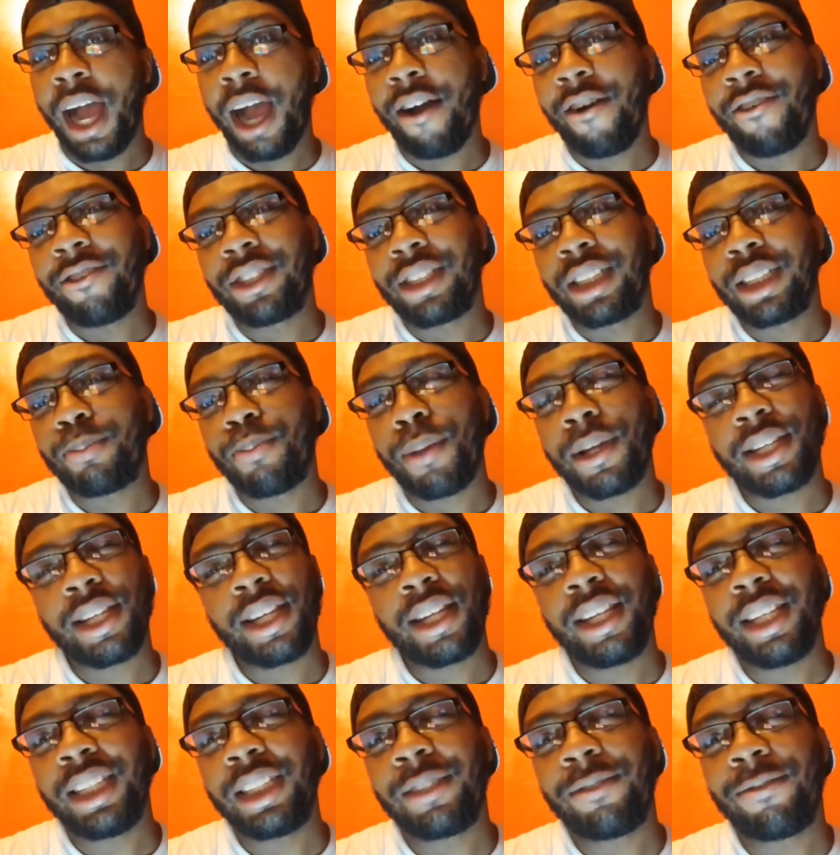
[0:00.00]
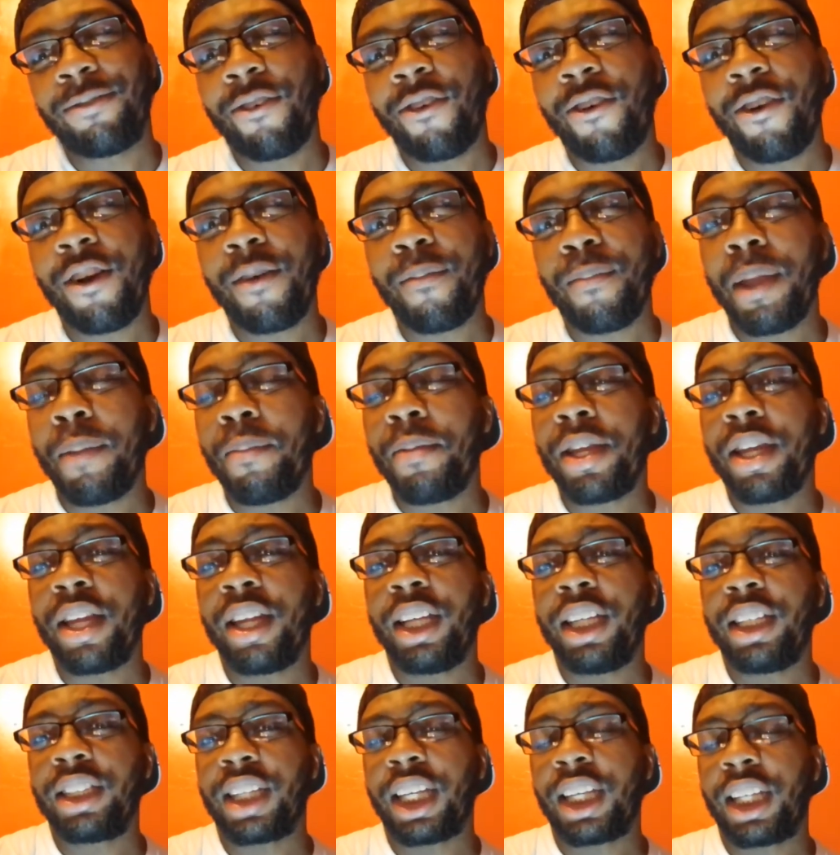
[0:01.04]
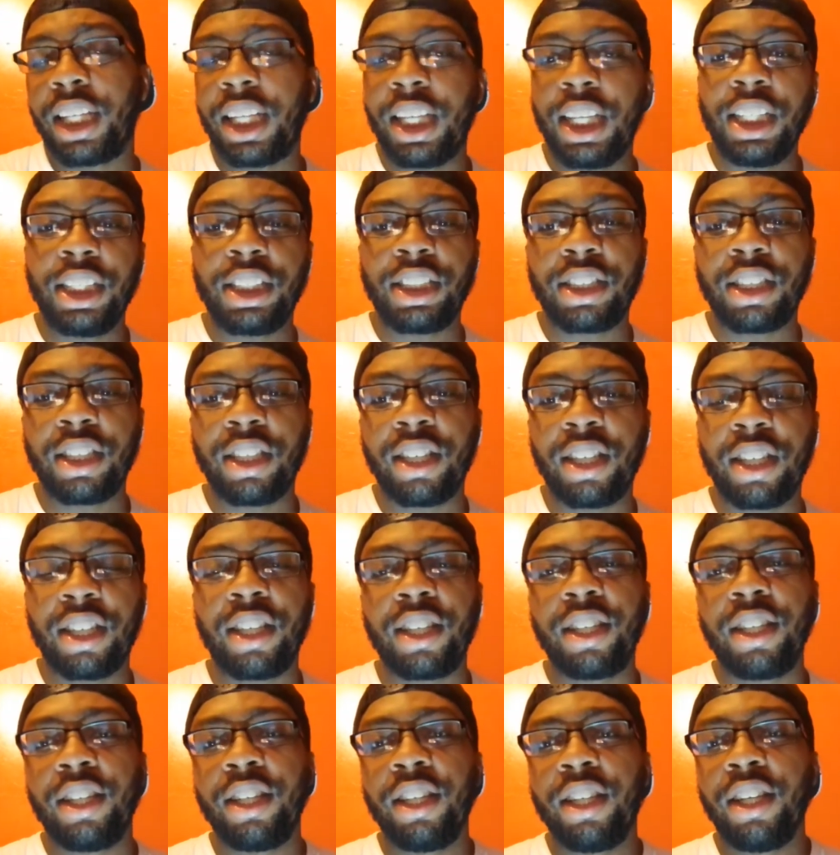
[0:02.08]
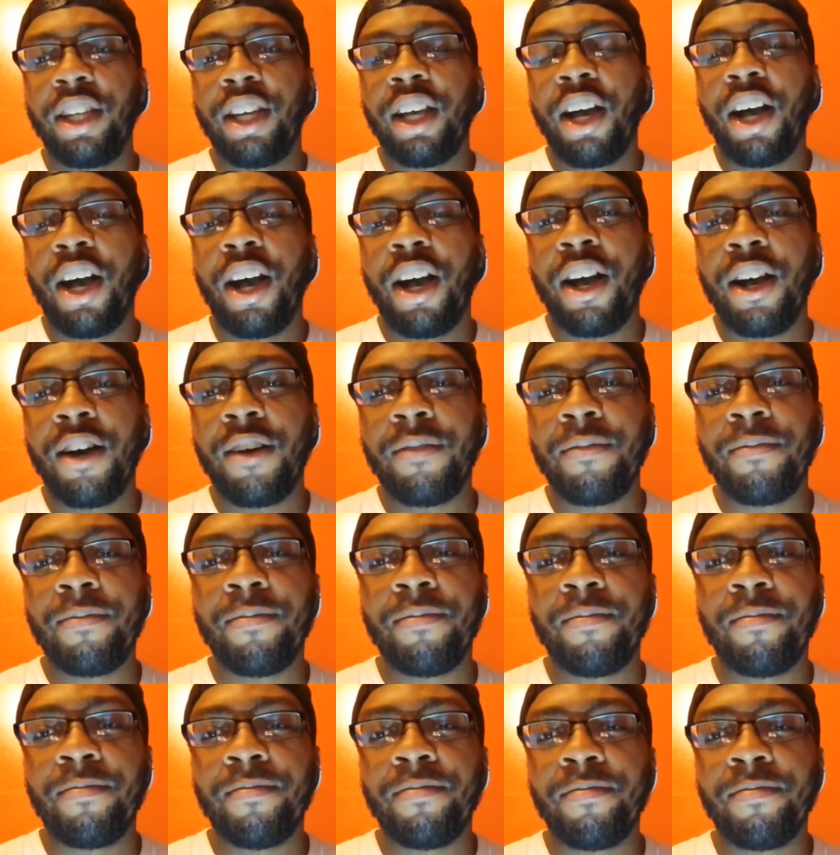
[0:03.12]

I was expecting at least four, maybe at least like Keisha, um,